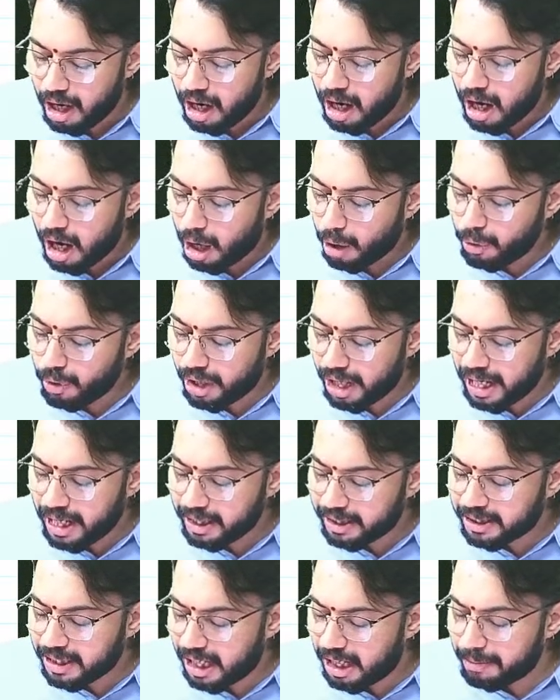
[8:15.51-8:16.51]
Outright
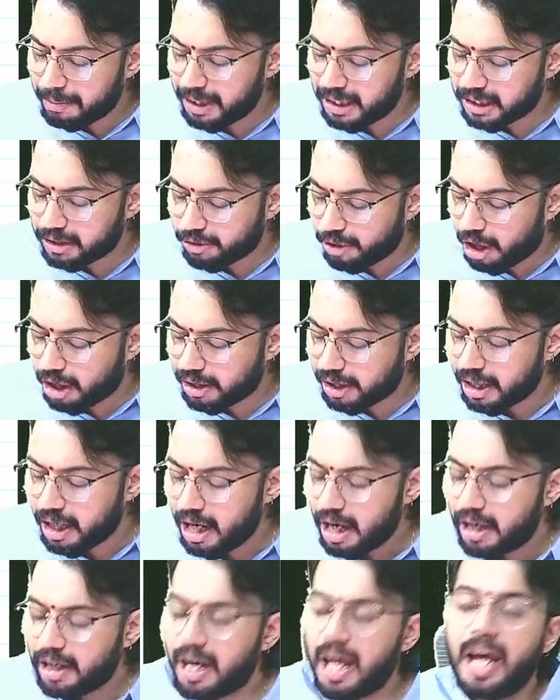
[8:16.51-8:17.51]
sale means what?
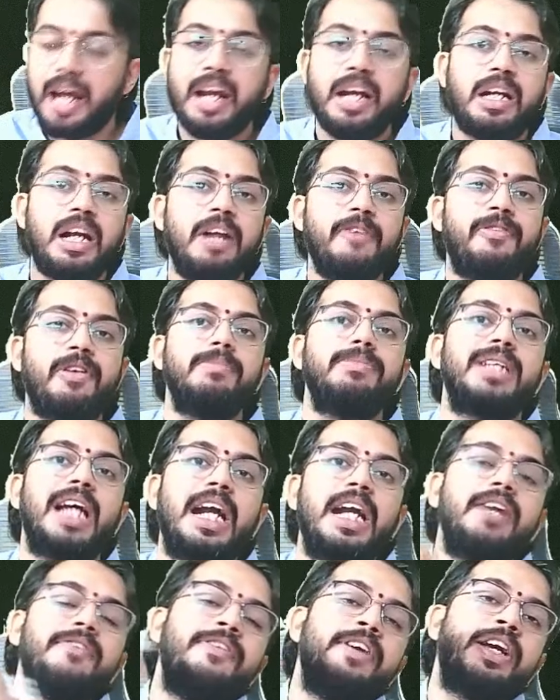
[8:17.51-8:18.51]
Directly from
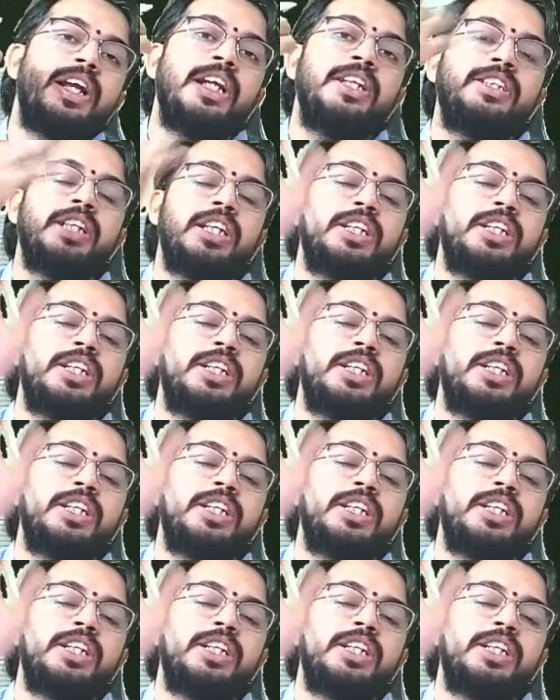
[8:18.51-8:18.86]
scientific research